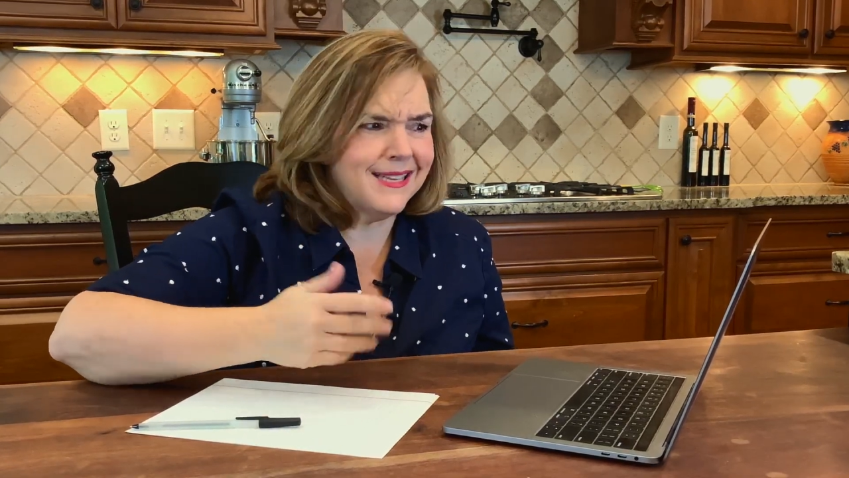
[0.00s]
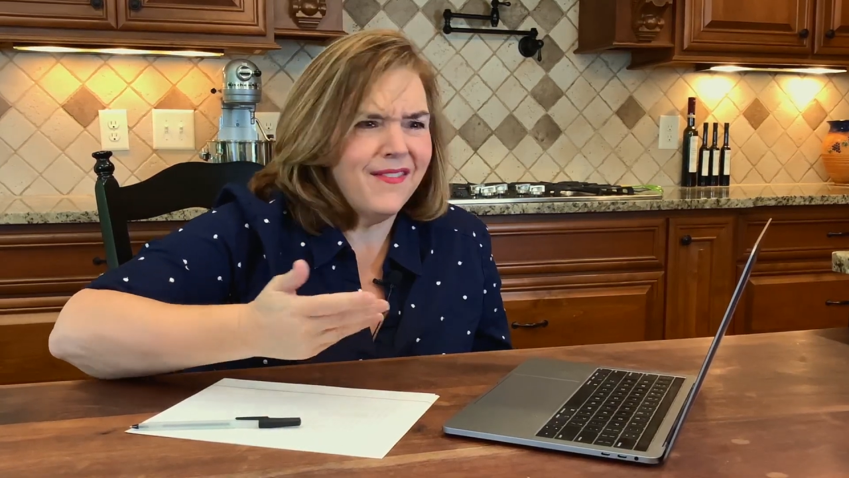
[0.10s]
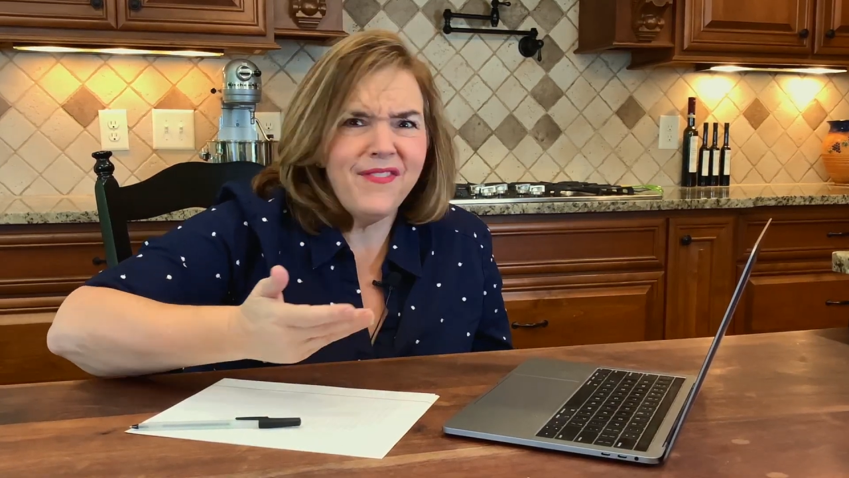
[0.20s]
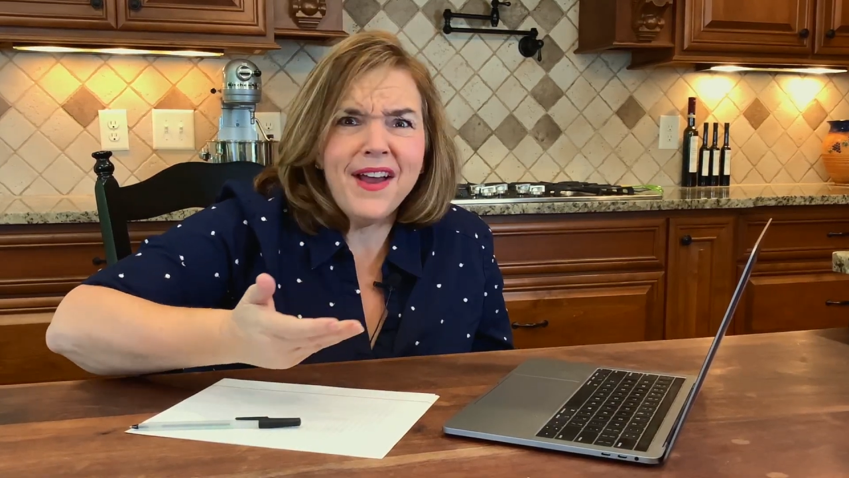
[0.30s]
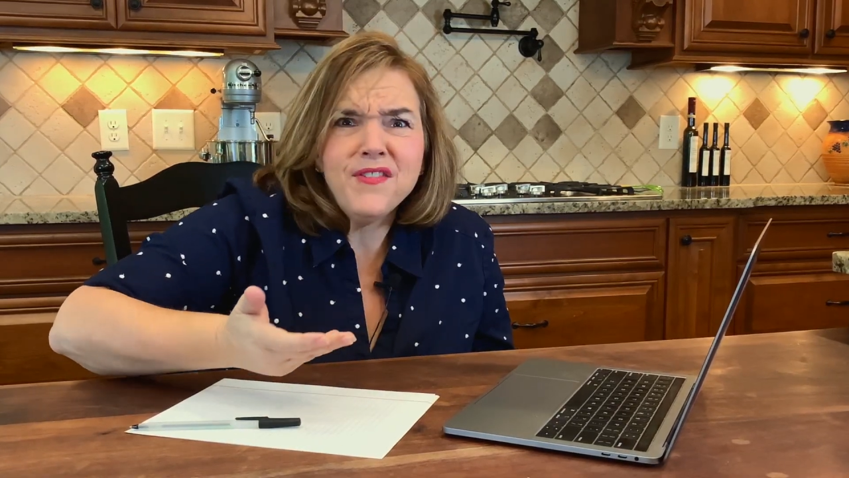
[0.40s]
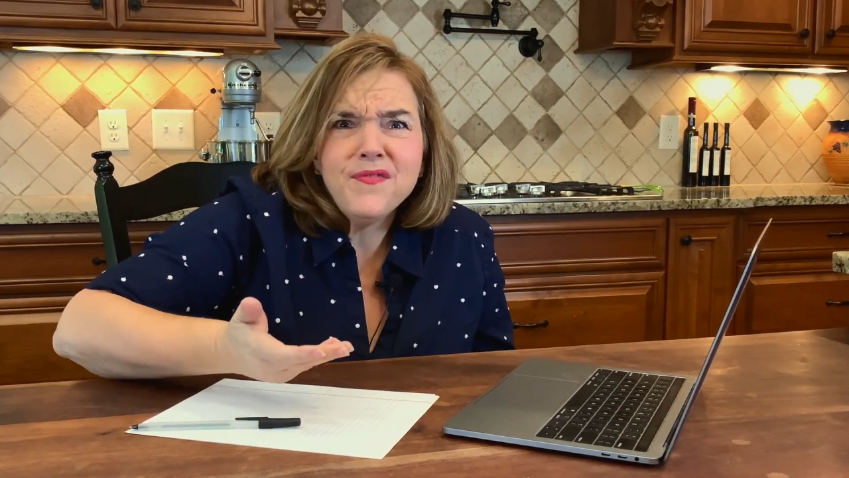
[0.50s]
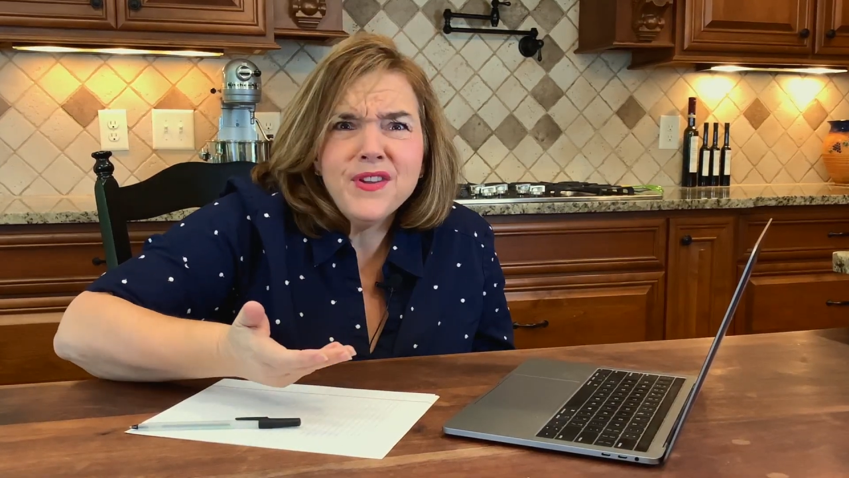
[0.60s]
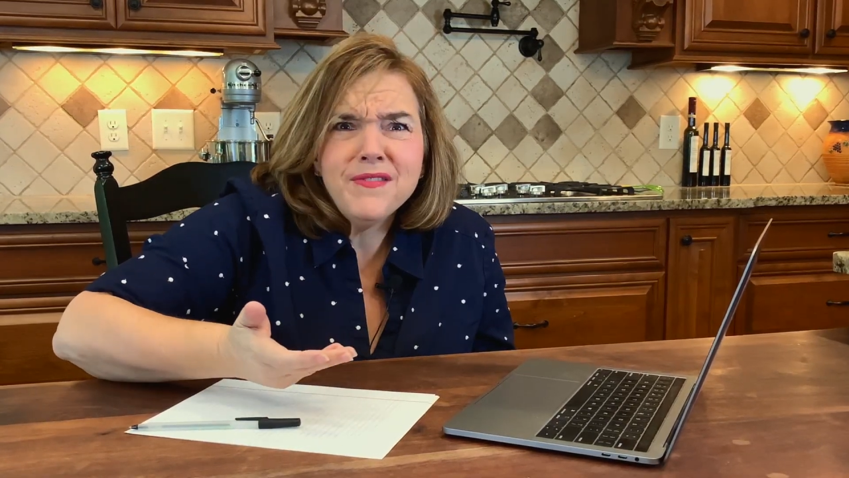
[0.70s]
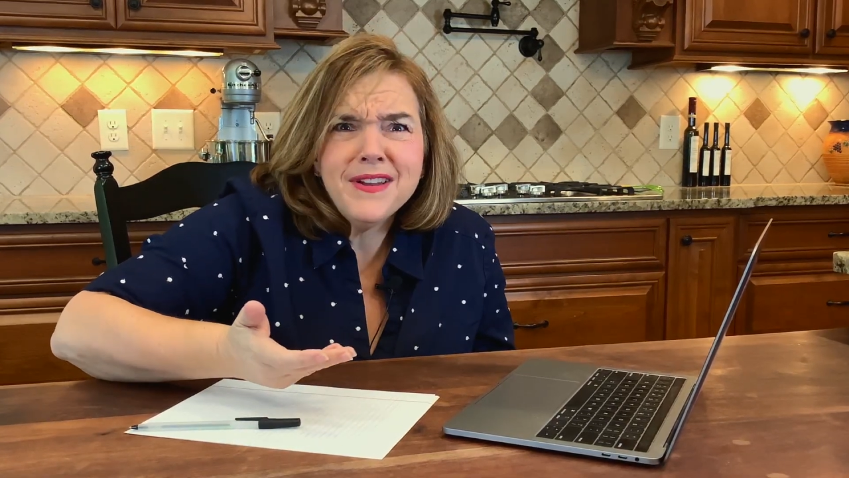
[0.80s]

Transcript: Five or fewer